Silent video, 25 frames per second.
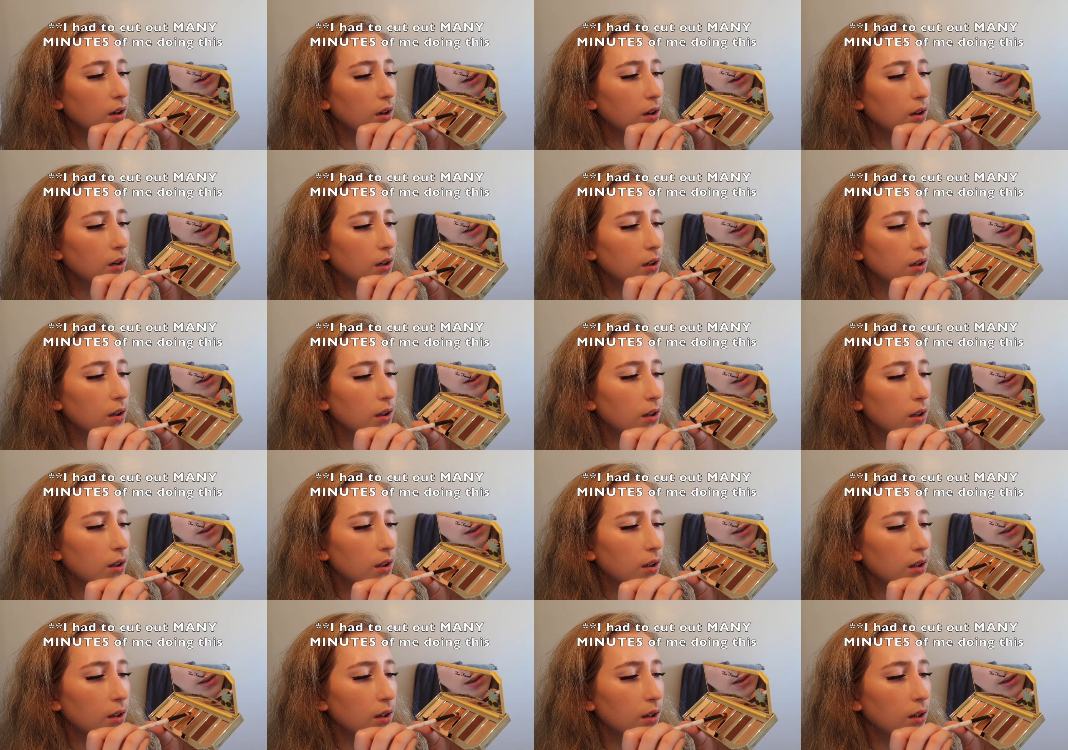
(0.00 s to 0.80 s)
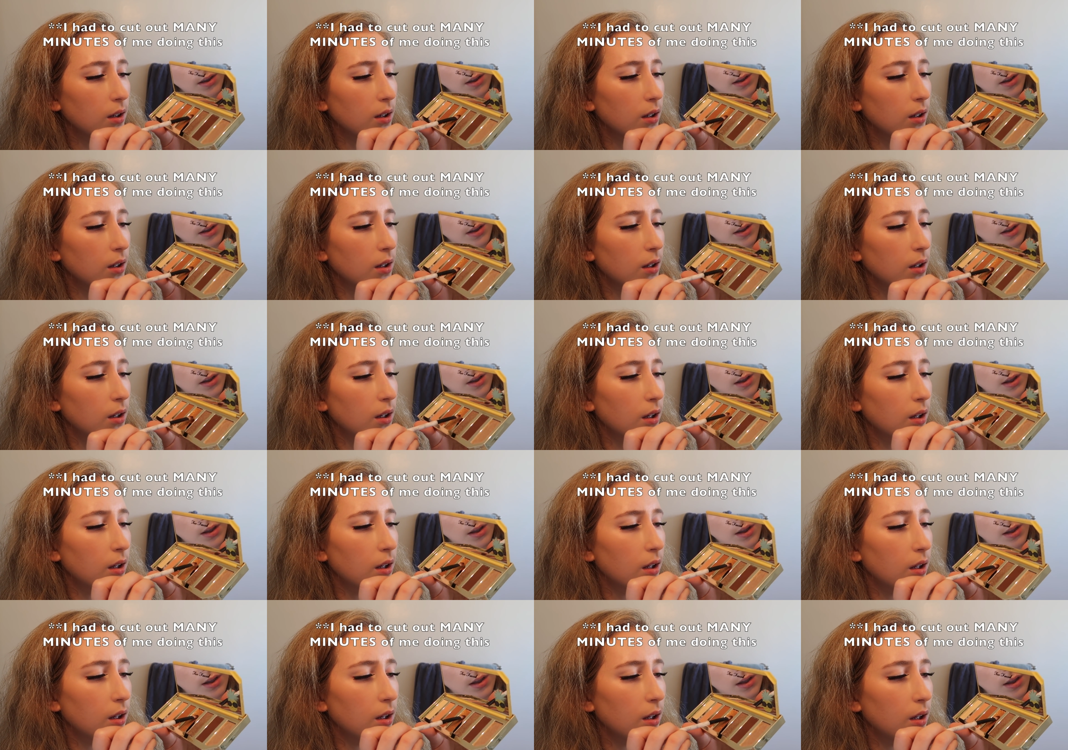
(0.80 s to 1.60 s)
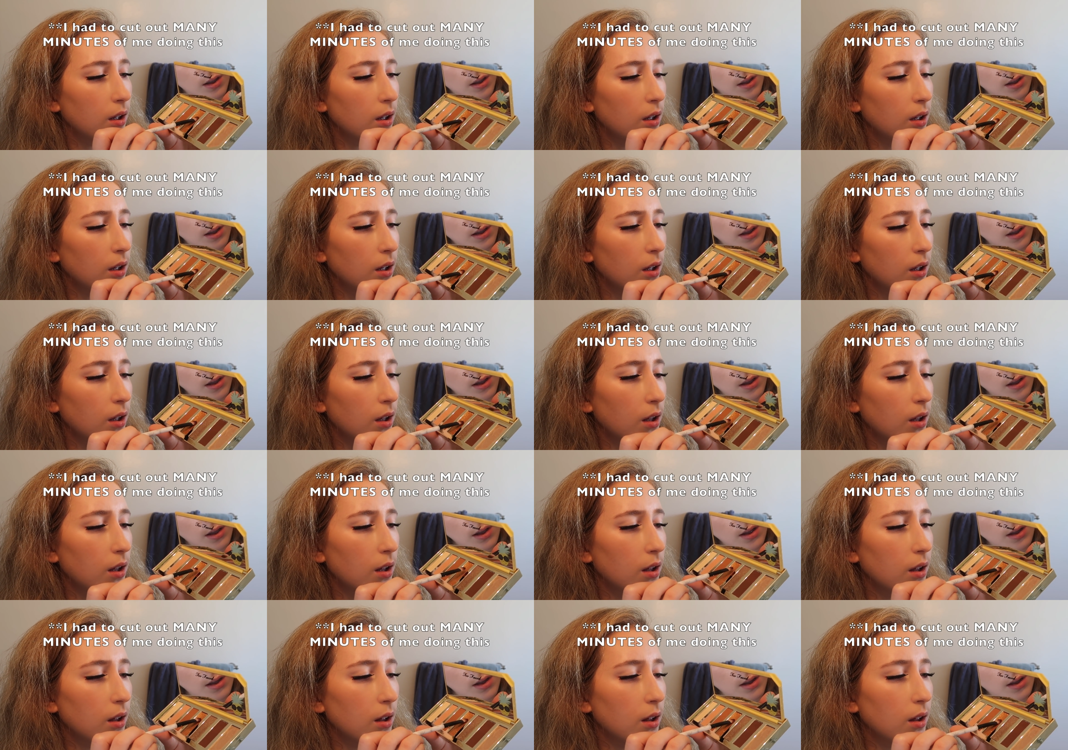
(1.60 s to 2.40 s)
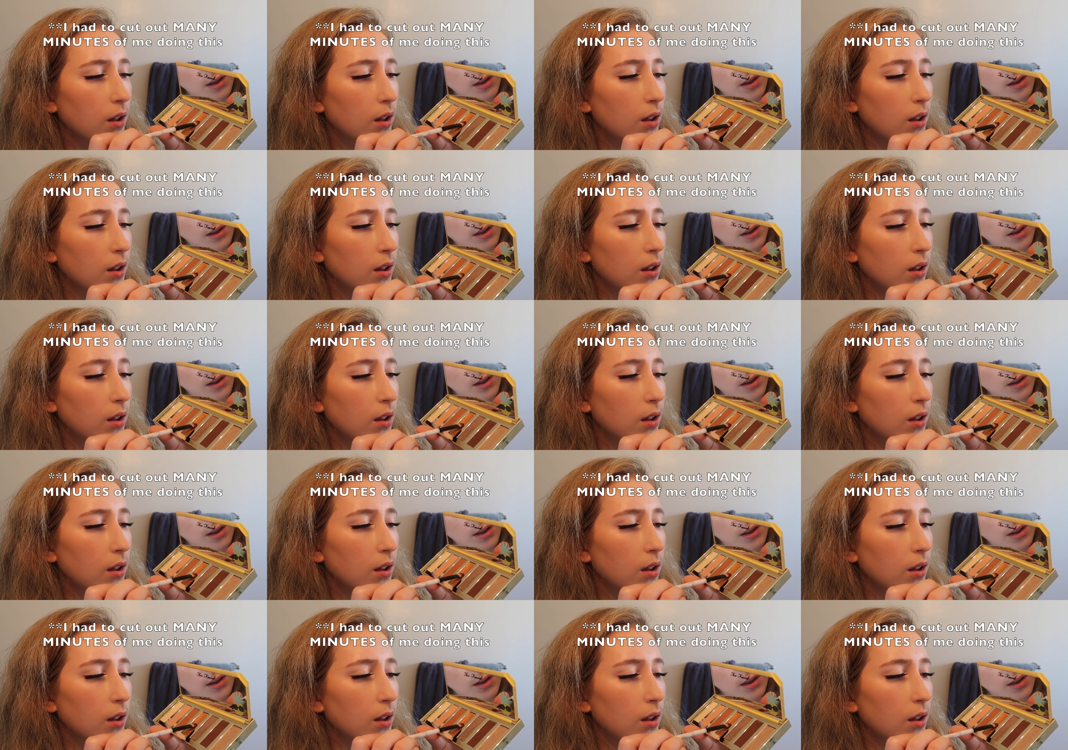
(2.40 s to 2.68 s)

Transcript: (silence)